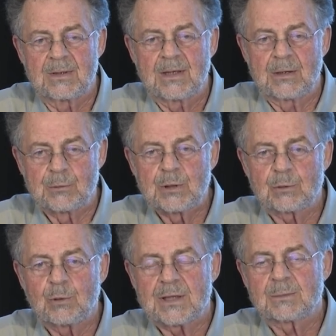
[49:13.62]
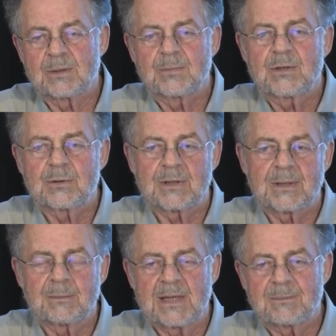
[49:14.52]
a real quantum computer.
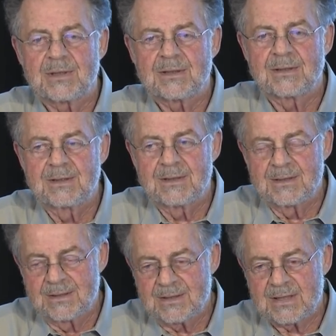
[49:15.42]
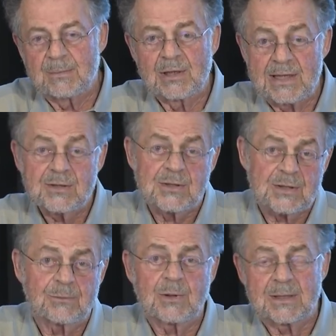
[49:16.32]
There might be simulations
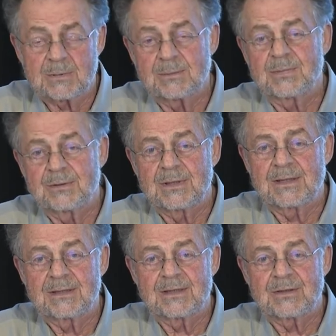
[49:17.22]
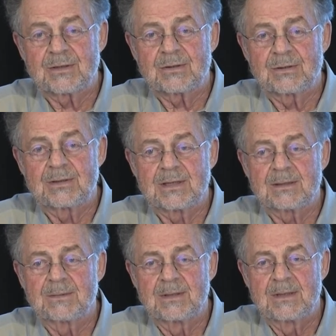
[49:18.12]
of quantum computing that you could uh,
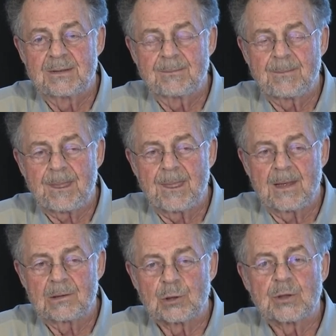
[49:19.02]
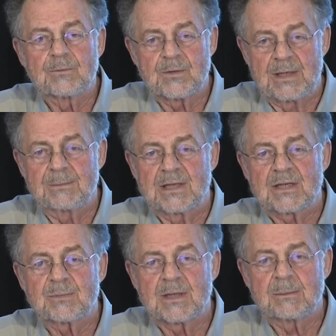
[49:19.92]
learn from and
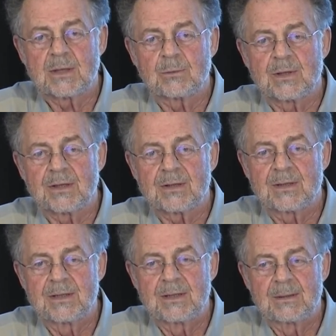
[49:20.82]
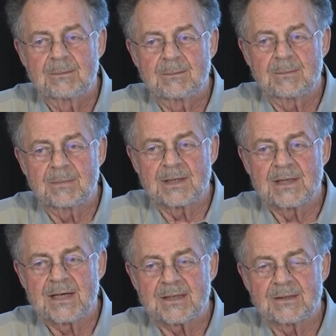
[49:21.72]
experiment with, but
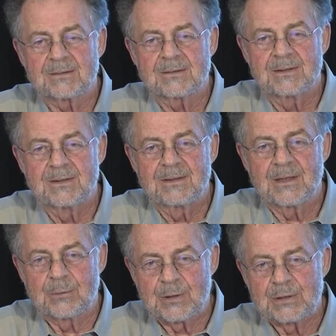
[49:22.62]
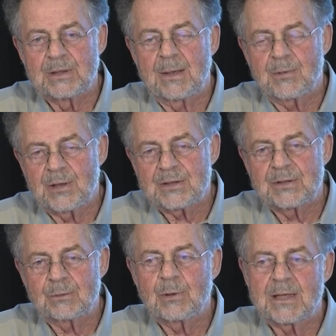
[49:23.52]
not a, a, real
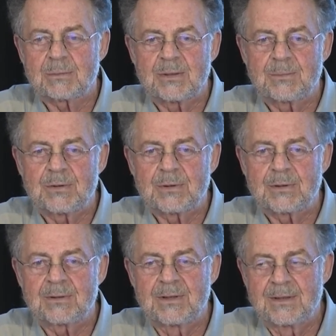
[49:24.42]
operational quantum computer,